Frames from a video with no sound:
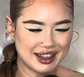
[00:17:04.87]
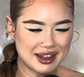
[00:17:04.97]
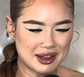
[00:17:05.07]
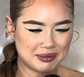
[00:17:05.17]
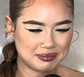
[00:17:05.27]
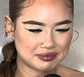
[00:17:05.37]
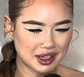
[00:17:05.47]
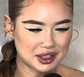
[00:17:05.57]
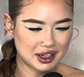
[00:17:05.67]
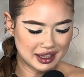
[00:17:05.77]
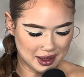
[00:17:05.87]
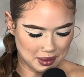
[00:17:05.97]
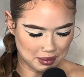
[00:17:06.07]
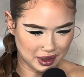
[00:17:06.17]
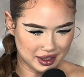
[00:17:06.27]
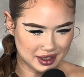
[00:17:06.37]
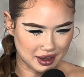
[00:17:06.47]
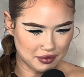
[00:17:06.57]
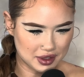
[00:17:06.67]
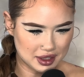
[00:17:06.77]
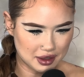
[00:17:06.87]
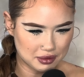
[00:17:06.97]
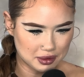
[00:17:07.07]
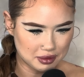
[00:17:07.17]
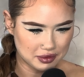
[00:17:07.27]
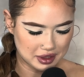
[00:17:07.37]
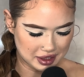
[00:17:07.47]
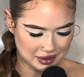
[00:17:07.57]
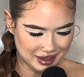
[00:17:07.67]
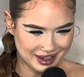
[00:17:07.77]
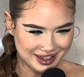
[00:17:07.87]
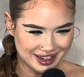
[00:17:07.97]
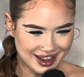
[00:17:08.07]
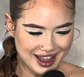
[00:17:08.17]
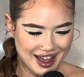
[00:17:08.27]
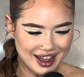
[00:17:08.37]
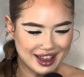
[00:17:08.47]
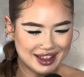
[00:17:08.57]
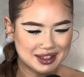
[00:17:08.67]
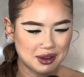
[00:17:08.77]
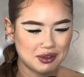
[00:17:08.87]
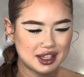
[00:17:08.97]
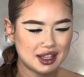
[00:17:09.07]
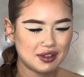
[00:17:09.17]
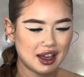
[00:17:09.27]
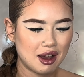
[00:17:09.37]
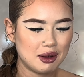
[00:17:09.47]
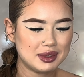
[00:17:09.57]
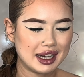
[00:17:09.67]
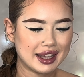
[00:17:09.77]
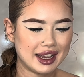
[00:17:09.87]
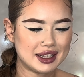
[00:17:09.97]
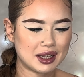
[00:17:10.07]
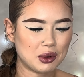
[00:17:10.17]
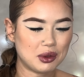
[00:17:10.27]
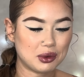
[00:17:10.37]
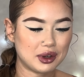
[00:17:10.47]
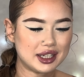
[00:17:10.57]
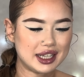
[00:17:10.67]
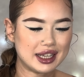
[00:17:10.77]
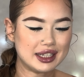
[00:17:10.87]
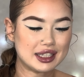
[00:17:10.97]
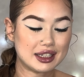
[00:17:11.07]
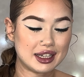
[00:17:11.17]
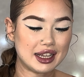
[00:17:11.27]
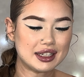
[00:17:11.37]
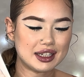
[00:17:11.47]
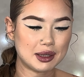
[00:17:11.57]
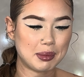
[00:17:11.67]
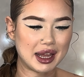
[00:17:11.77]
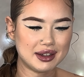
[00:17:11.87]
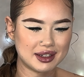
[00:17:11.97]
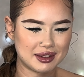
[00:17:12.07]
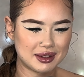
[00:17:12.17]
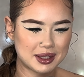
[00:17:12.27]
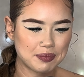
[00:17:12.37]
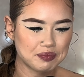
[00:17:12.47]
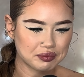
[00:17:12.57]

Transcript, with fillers: I'm trying to keep it pretty surface level for this read. Okay, so receiving help, delegating authority, and interdependence.